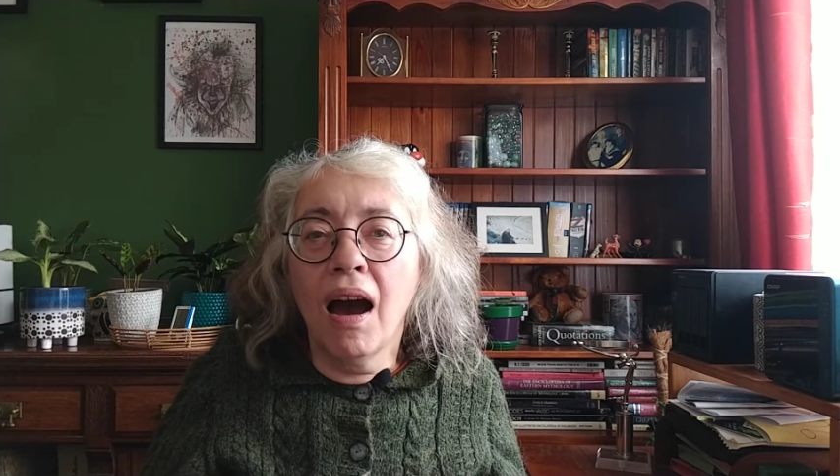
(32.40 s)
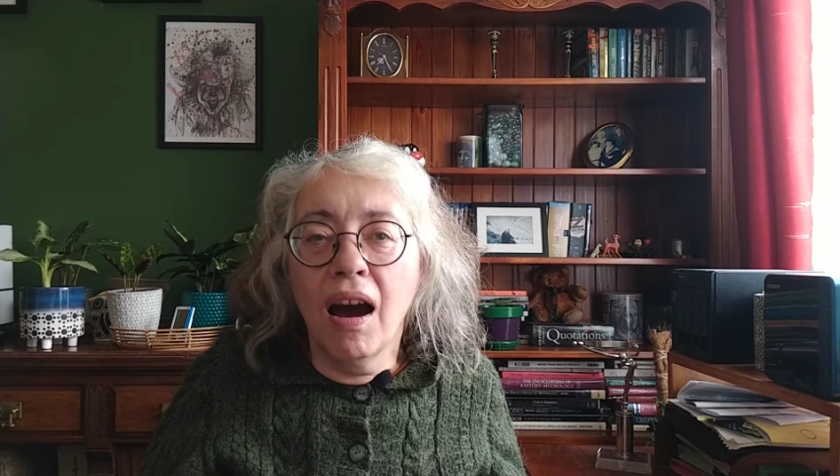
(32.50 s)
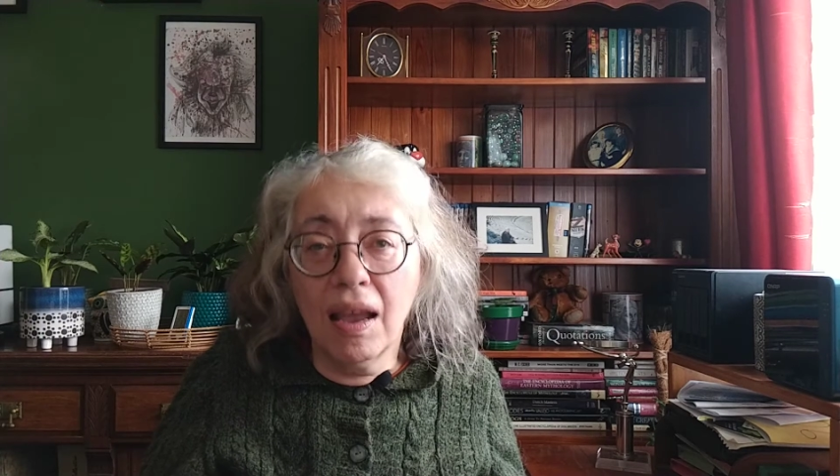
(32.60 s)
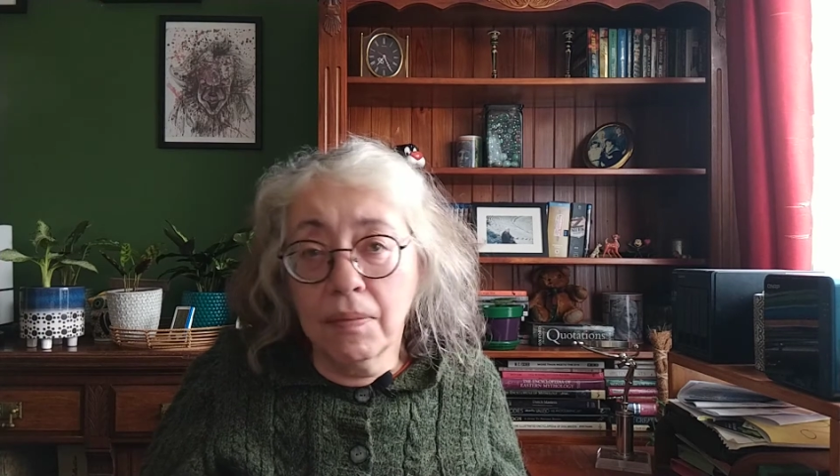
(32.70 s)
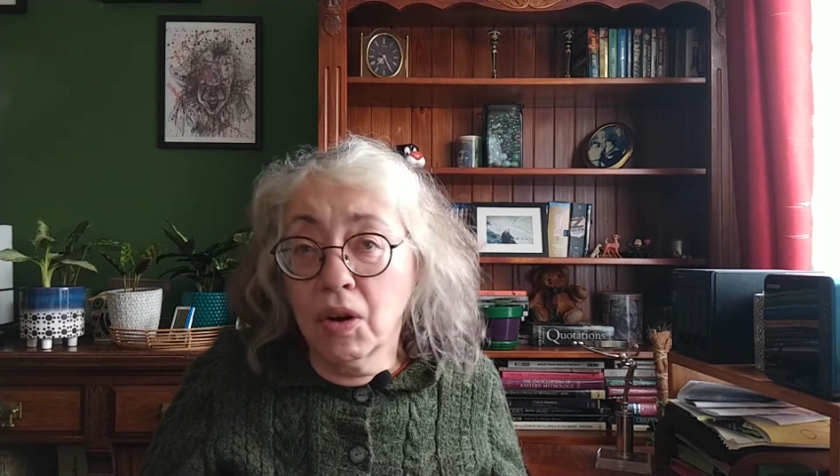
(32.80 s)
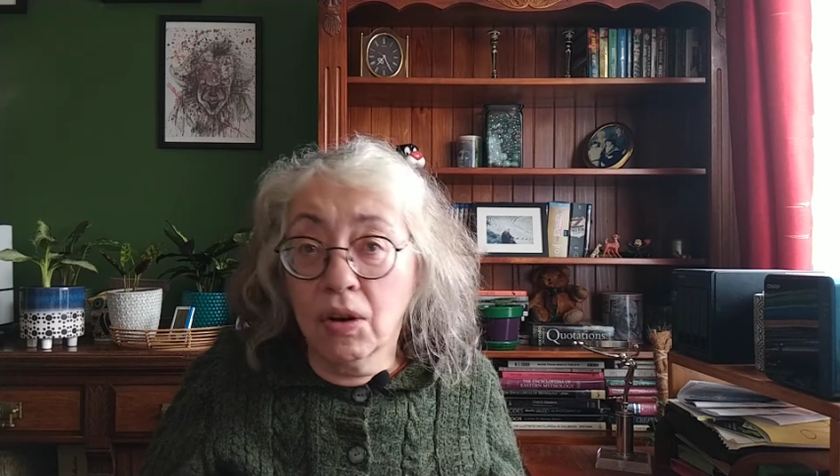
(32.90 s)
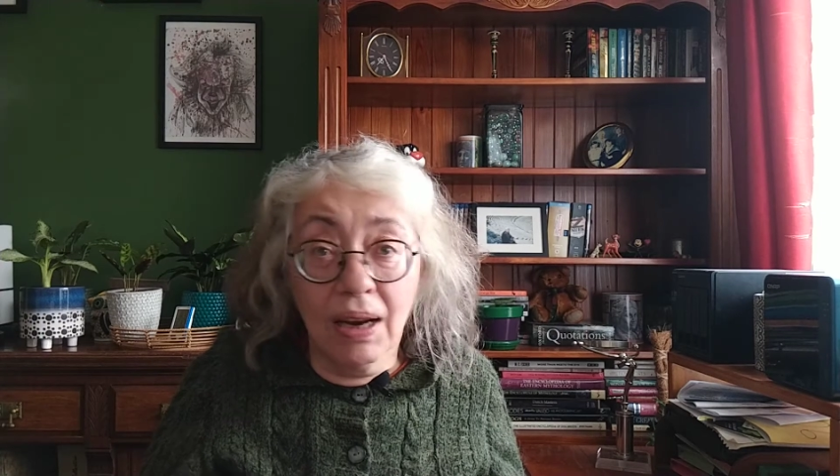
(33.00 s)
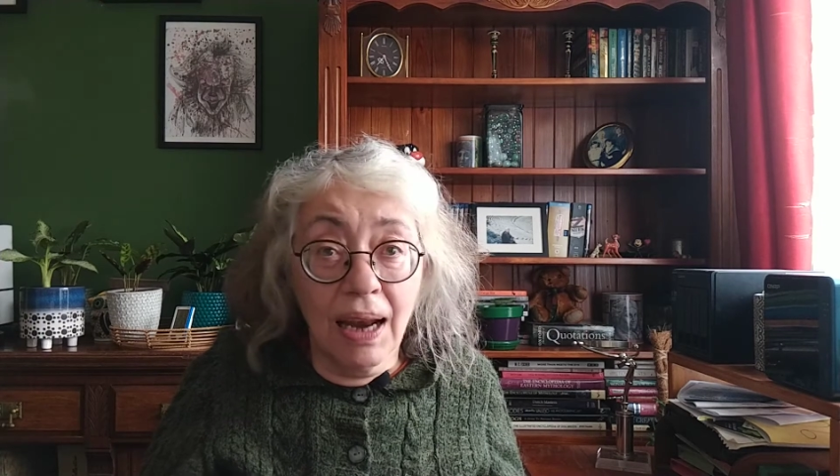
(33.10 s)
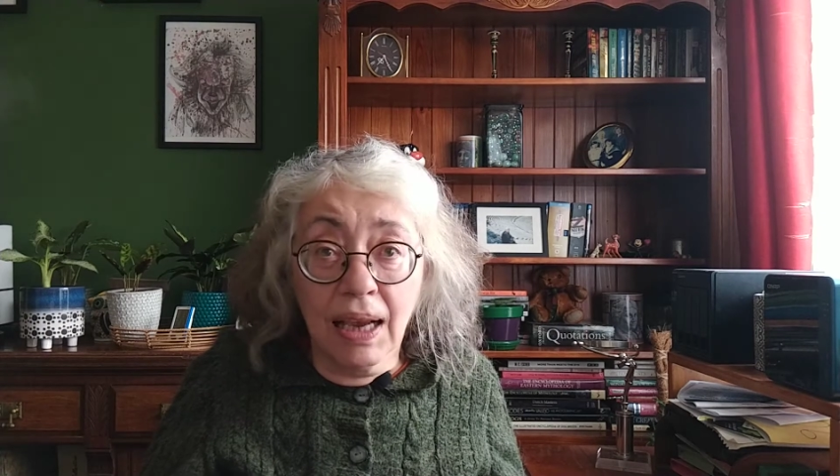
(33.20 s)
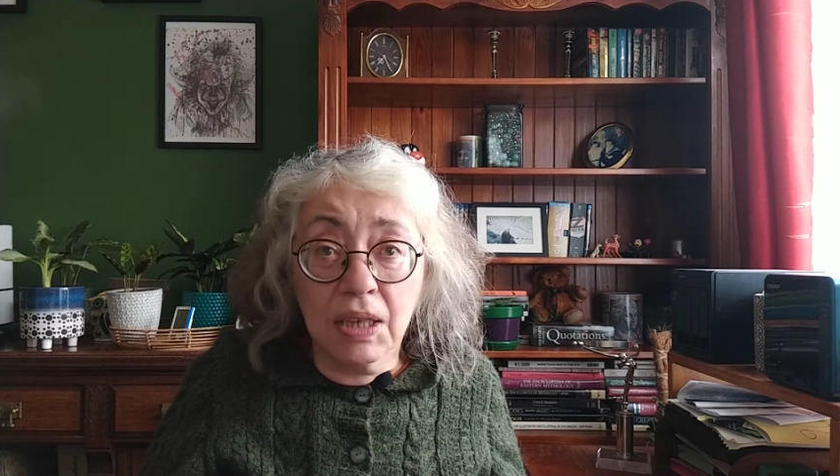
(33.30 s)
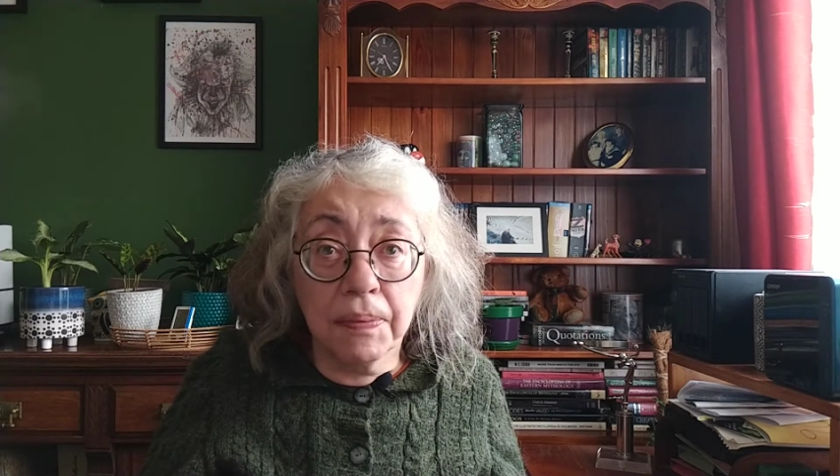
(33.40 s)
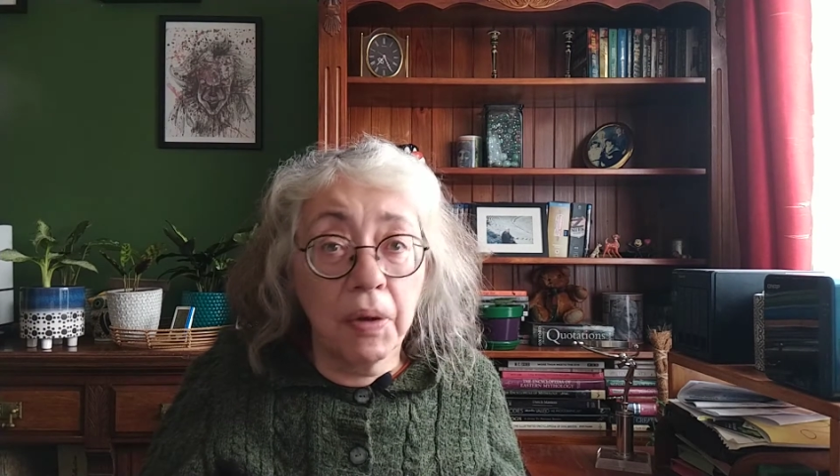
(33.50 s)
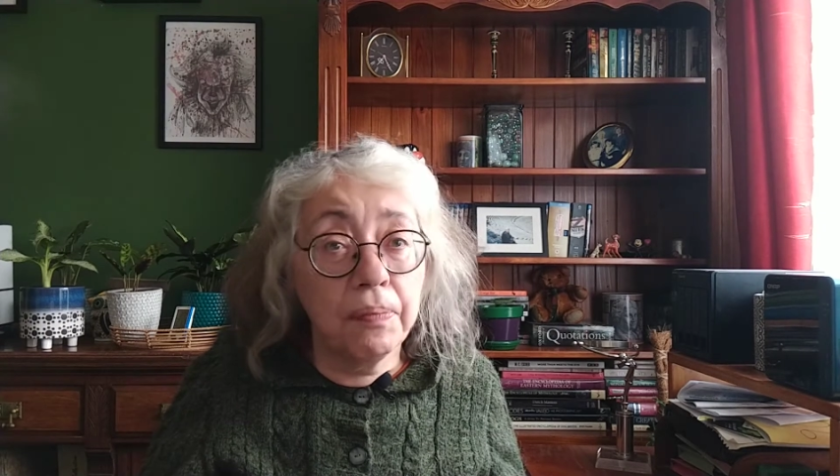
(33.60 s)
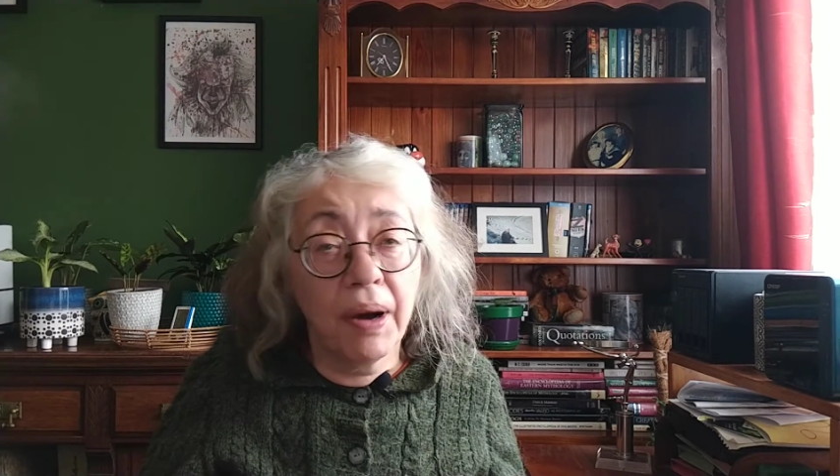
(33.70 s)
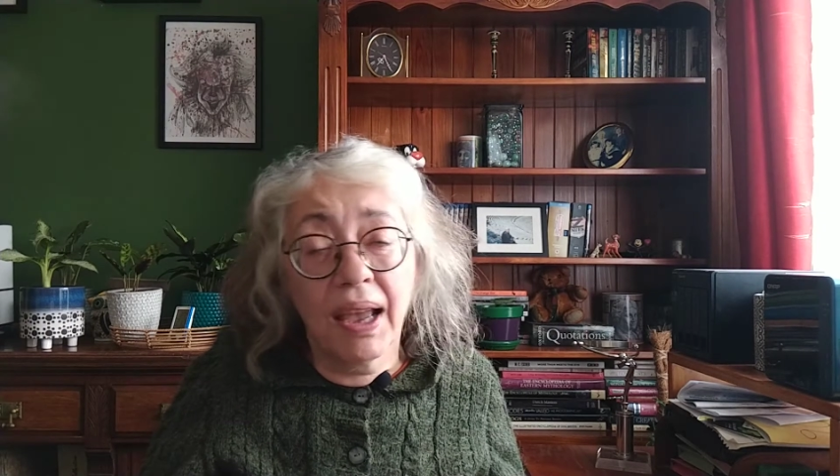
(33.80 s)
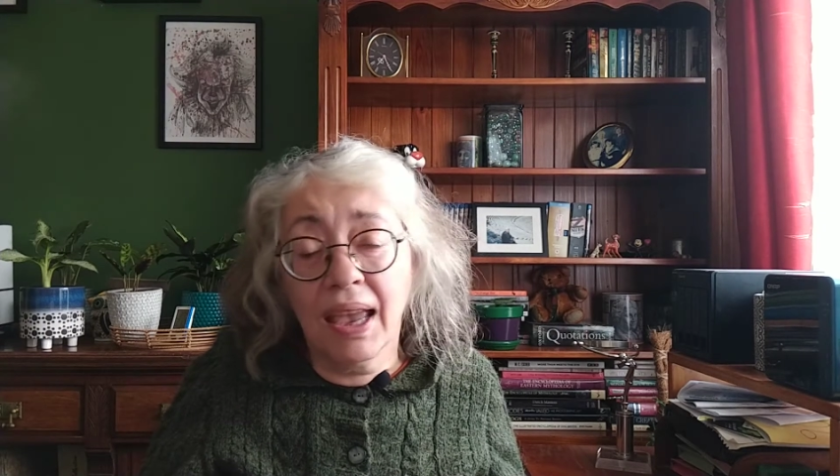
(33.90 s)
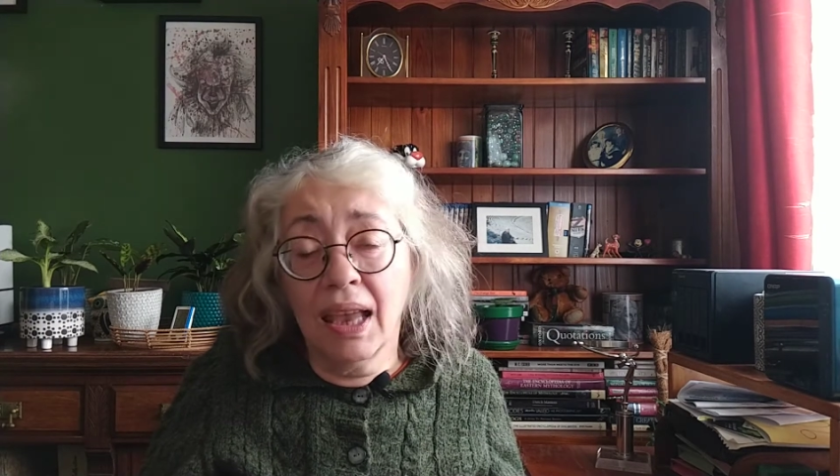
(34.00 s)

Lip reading: I am not an expert by